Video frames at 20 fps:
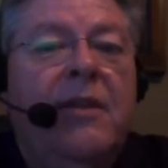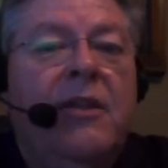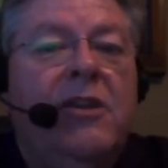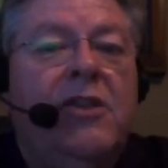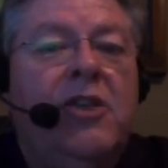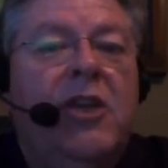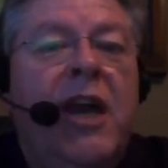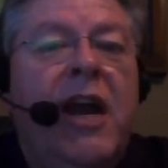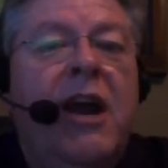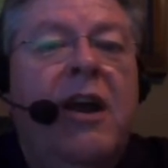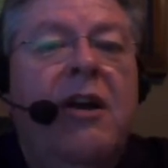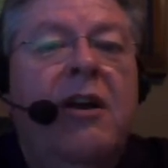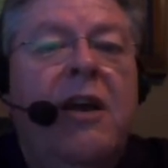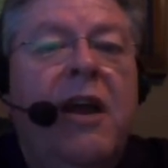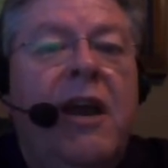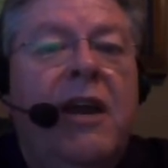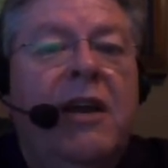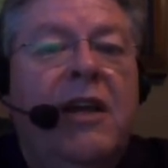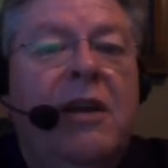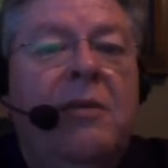The
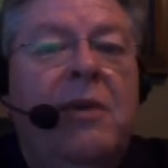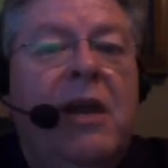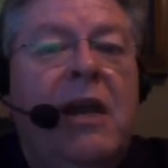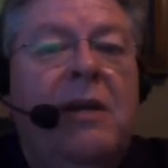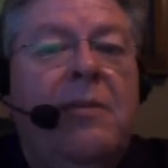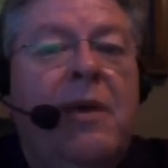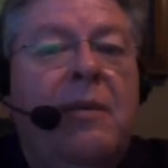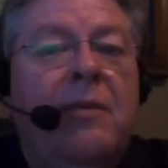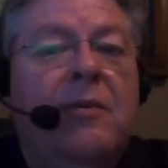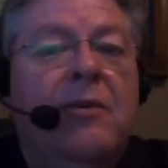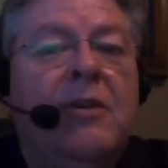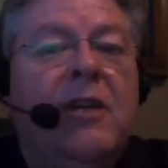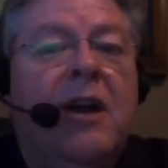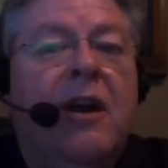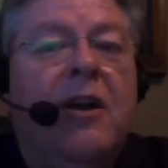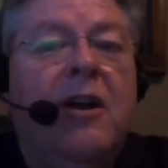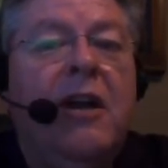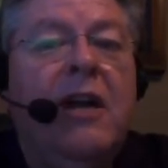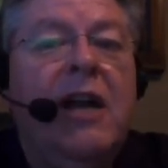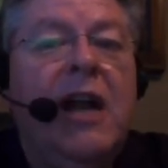chair and committee members
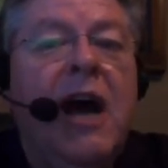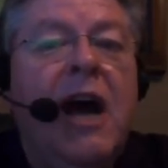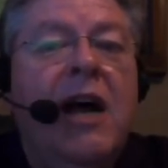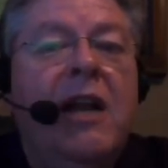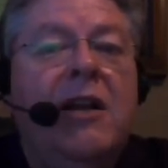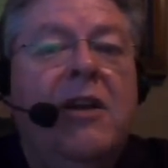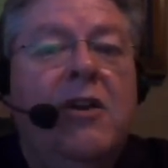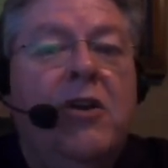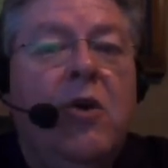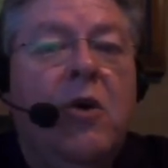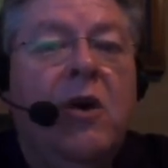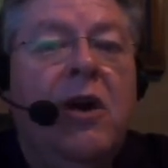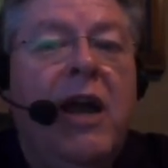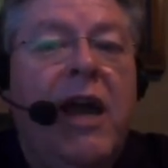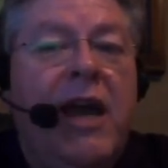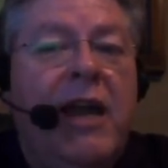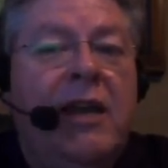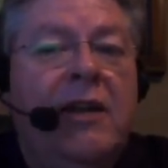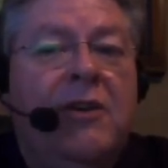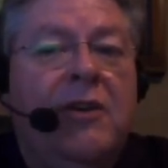are not your
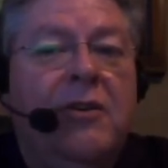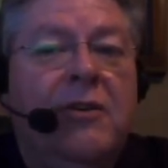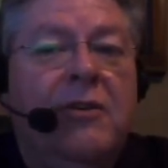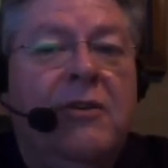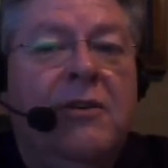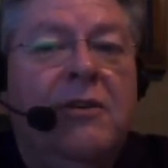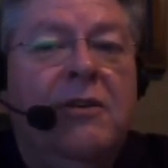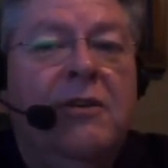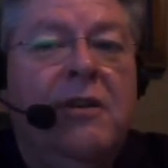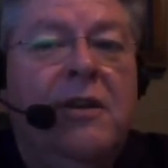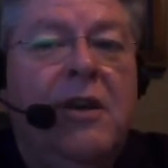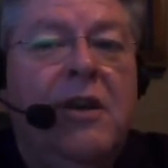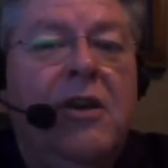editors.